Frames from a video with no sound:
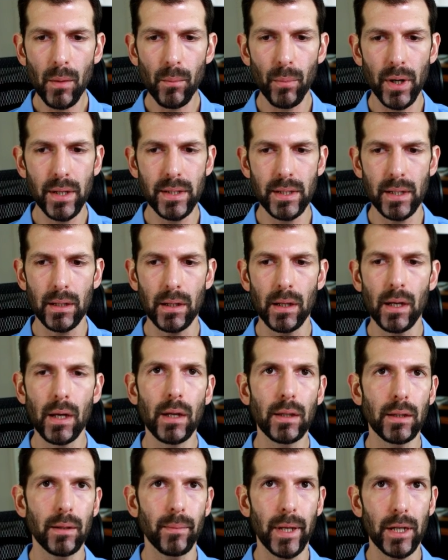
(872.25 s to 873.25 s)
present,
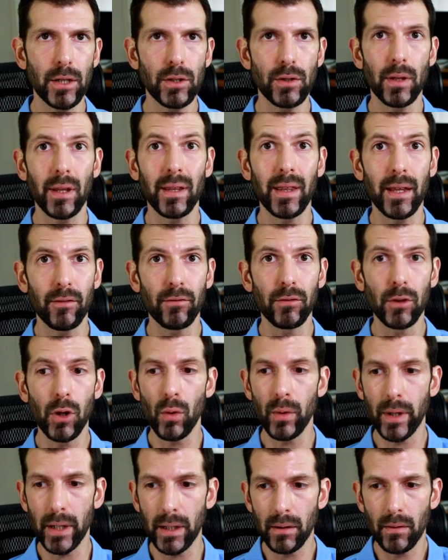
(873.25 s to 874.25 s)
to make sure that they've
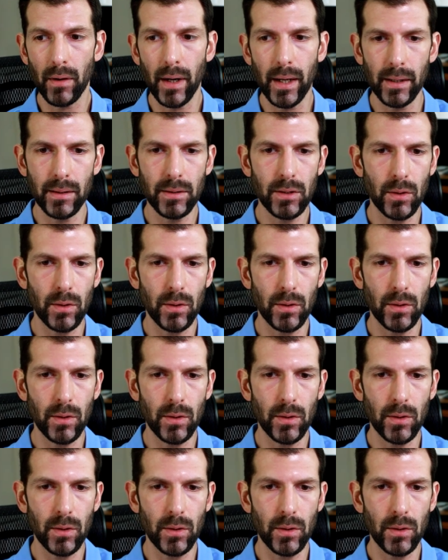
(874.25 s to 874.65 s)
loaded, right?